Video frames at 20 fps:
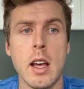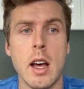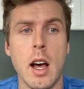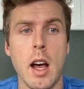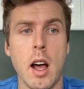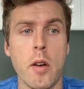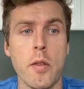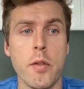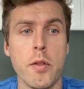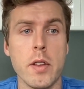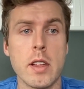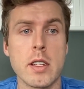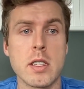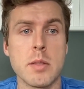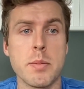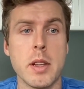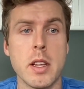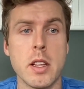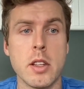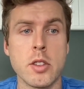Hopefully this
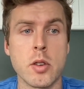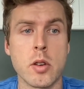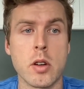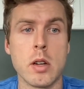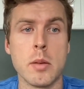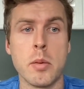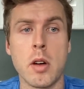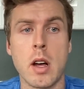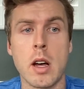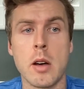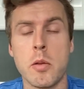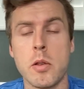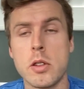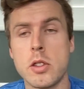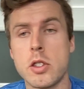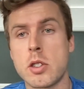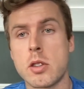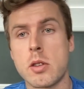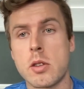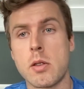has been enjoyable. I will
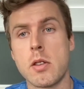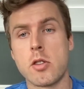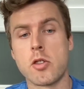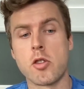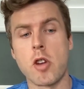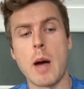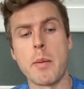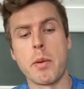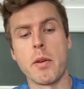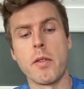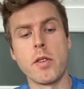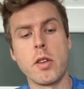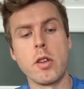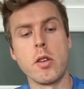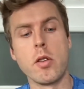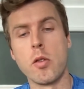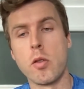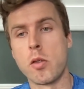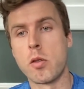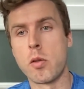just drop a
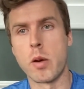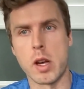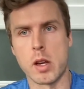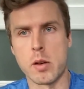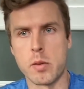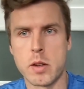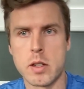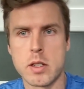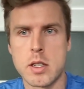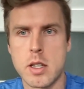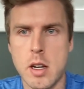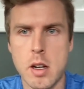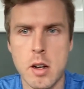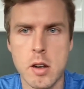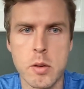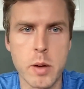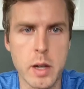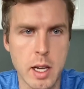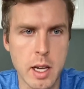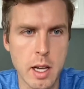few quick ones here,
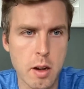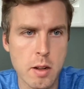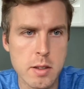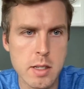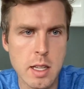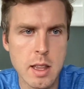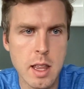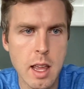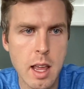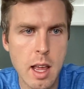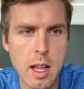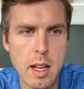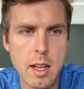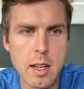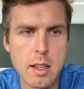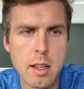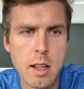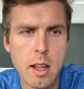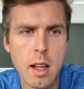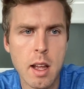quick hitters at the
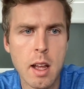end,